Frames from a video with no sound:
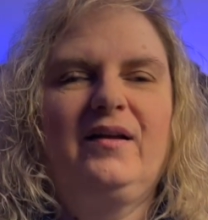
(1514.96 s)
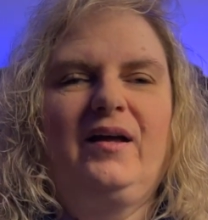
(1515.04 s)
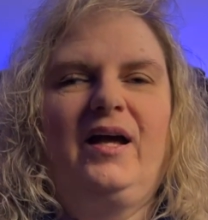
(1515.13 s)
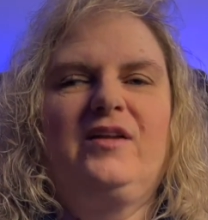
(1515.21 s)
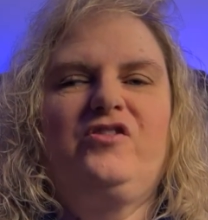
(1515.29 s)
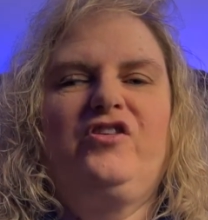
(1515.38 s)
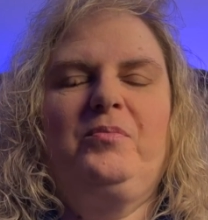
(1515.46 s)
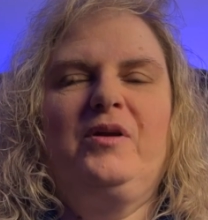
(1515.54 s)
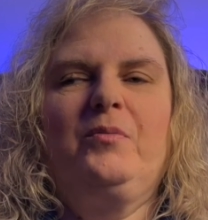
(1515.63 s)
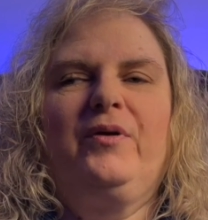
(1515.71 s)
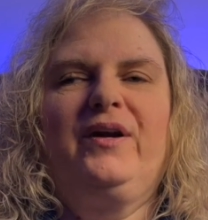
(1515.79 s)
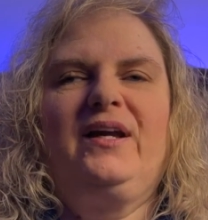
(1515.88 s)
And tip
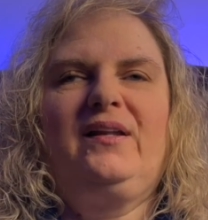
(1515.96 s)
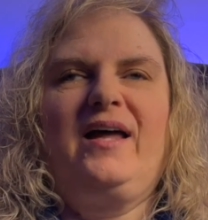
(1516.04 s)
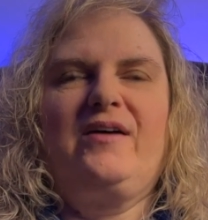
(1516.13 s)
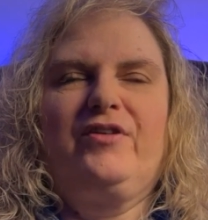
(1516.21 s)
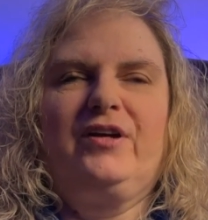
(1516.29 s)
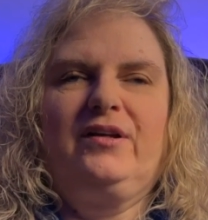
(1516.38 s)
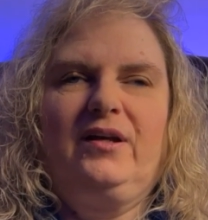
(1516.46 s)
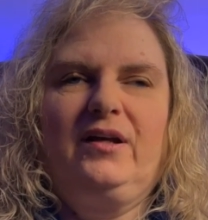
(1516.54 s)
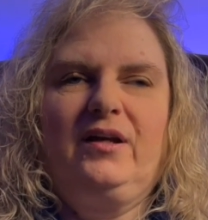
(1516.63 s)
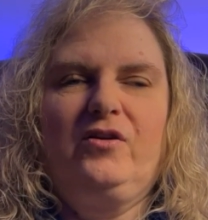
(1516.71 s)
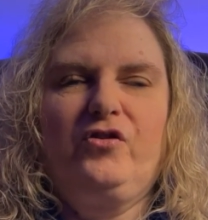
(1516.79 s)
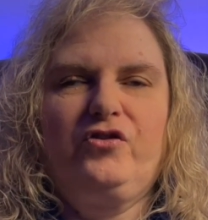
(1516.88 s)
number 11
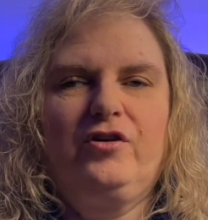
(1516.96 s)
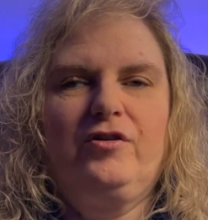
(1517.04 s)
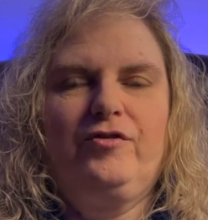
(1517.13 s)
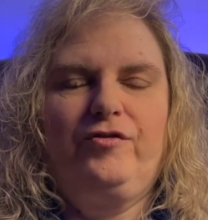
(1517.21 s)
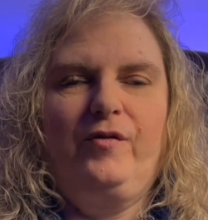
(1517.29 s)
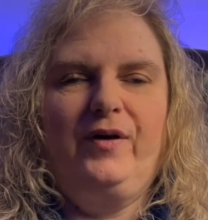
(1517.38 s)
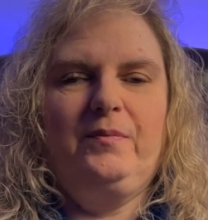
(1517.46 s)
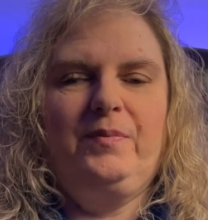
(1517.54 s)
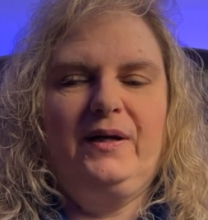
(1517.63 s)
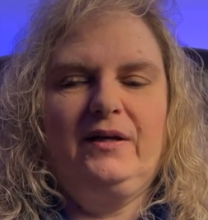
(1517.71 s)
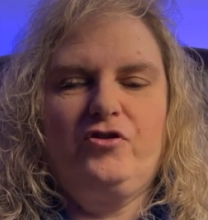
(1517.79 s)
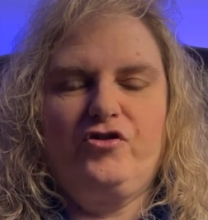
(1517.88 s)
is to avoid
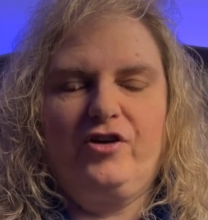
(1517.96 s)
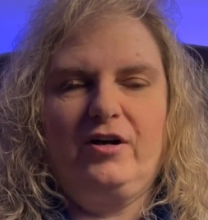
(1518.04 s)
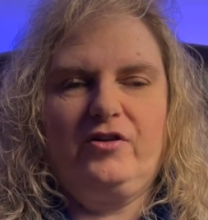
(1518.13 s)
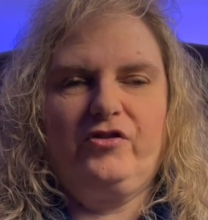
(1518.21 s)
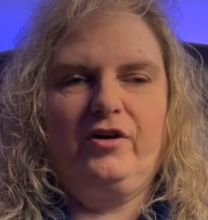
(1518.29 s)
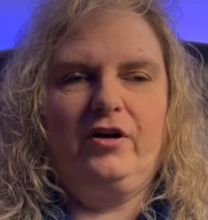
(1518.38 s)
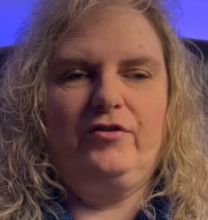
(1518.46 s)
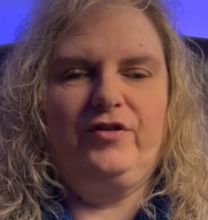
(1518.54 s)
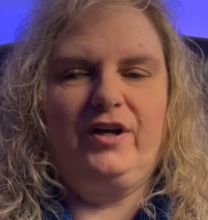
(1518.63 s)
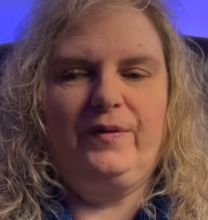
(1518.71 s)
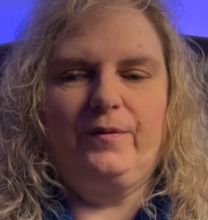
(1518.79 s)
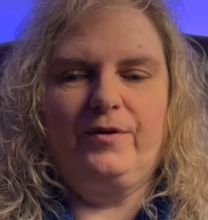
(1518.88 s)
big chunks of
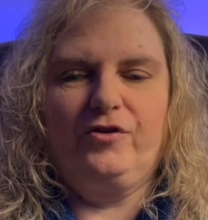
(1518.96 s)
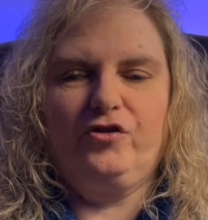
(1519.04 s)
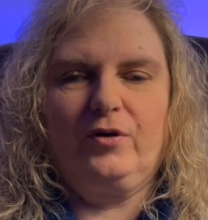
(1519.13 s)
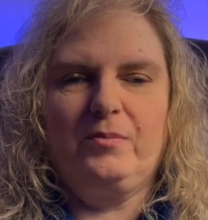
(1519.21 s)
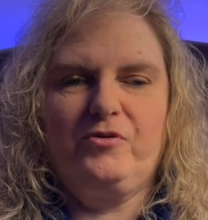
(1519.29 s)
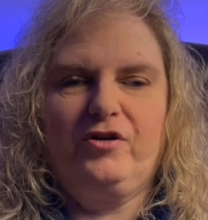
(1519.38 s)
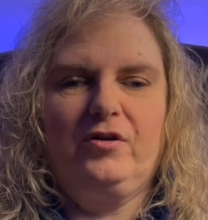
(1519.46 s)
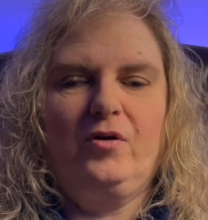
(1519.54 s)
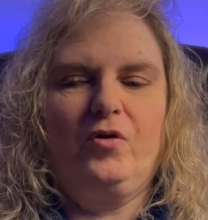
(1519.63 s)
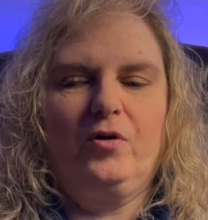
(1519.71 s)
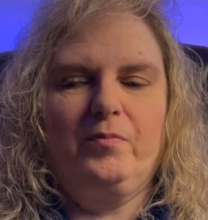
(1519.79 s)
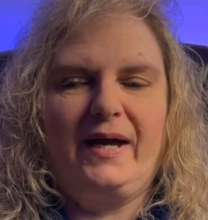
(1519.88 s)
either description
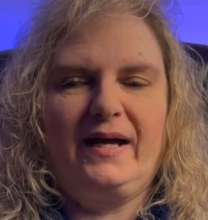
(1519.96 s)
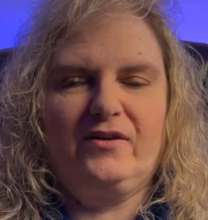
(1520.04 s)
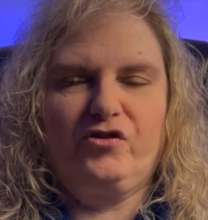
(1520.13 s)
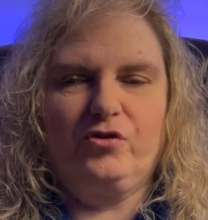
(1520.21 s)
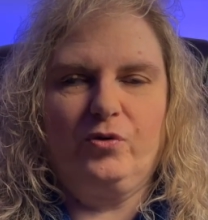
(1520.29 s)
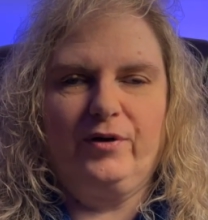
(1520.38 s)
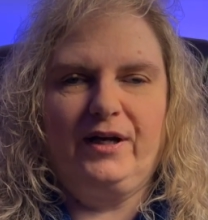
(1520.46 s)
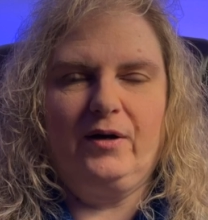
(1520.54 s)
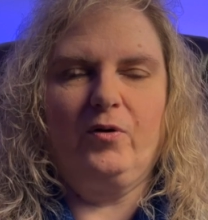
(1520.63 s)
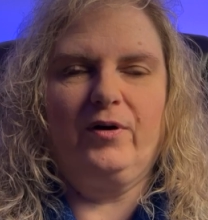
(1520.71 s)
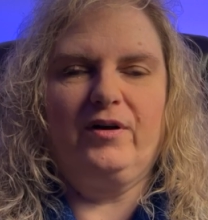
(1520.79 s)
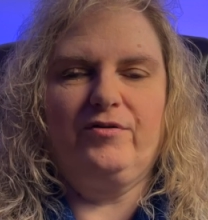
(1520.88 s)
or backstory
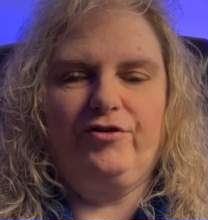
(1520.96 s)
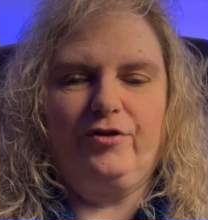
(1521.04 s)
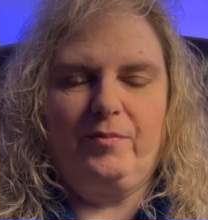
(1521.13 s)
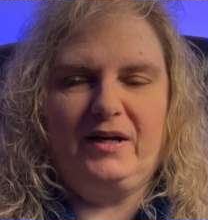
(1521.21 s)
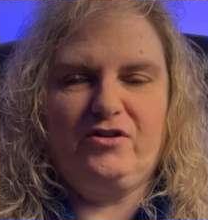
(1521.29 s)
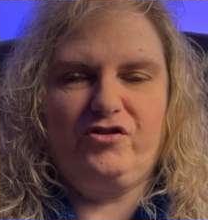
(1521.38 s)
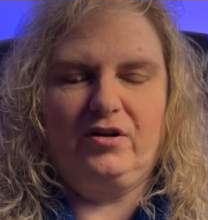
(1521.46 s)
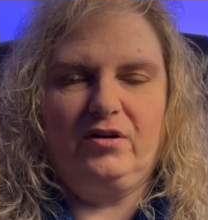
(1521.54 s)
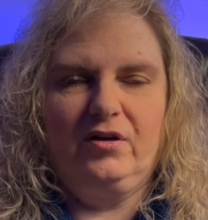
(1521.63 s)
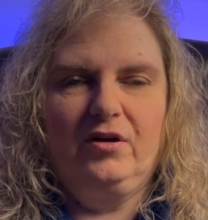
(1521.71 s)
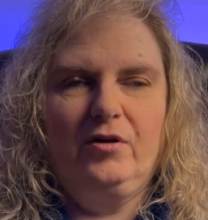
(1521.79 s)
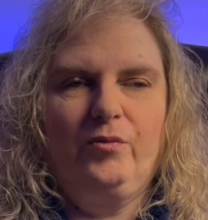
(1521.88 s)
or information.
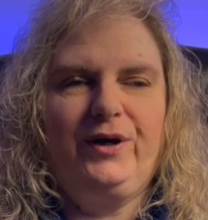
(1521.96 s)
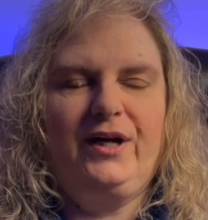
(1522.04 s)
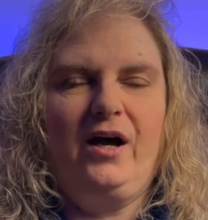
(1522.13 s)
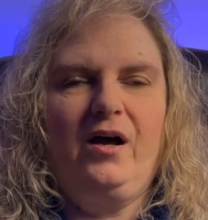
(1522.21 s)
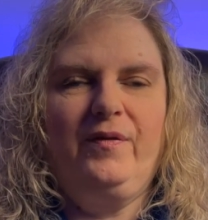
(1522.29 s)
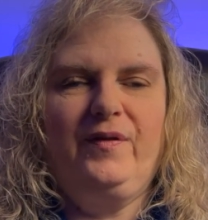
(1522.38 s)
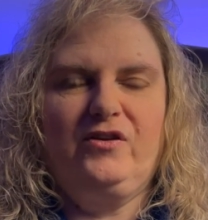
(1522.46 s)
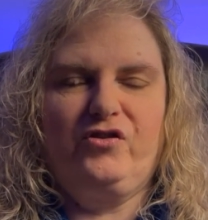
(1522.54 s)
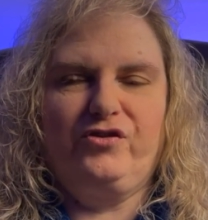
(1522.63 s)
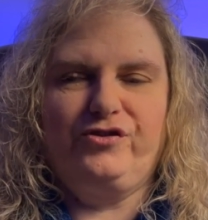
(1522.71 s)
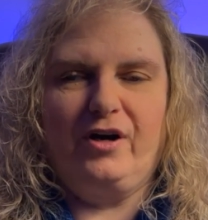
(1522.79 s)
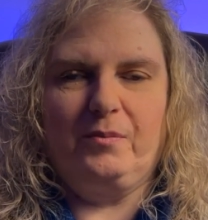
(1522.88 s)
We call these
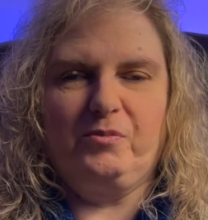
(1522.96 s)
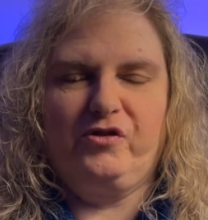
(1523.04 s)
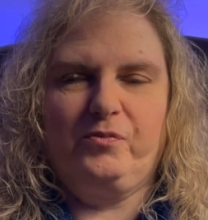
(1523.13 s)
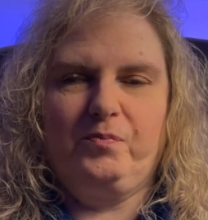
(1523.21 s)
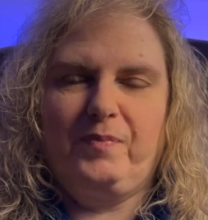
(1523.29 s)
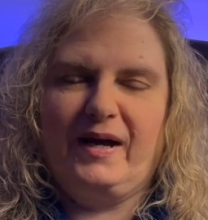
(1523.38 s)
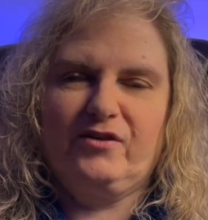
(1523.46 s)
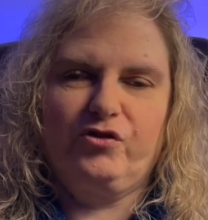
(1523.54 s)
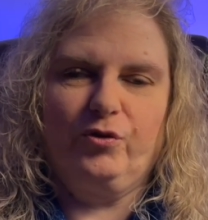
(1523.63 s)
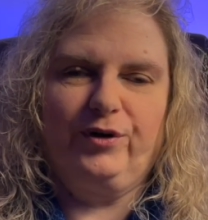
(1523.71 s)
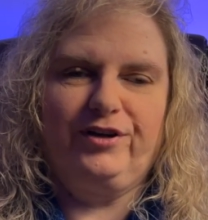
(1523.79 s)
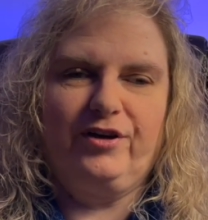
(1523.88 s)
dumps,
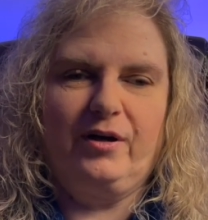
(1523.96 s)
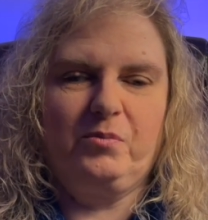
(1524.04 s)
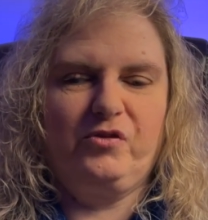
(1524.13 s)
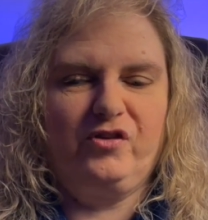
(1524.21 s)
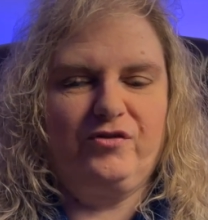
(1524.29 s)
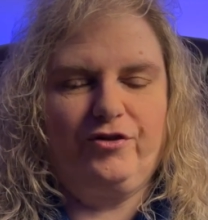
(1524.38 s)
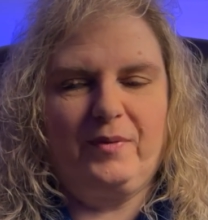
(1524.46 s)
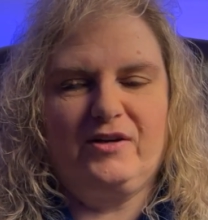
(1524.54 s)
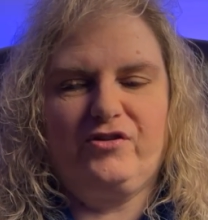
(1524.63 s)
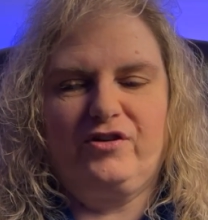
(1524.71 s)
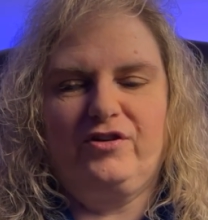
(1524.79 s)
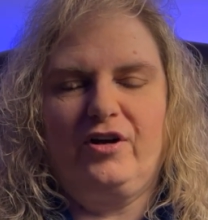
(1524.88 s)
backstory dumps,
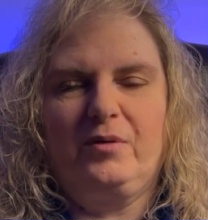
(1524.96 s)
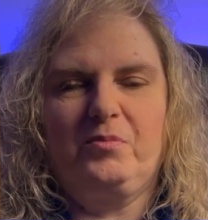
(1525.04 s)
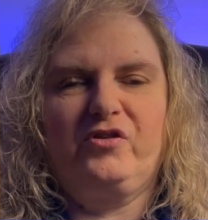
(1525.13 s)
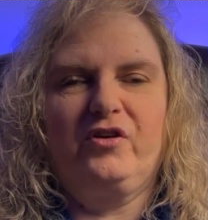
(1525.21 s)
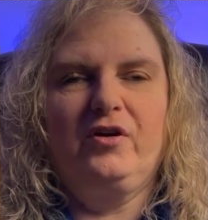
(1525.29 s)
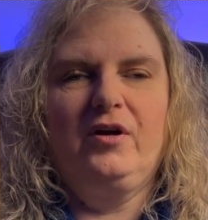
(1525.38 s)
information dumps.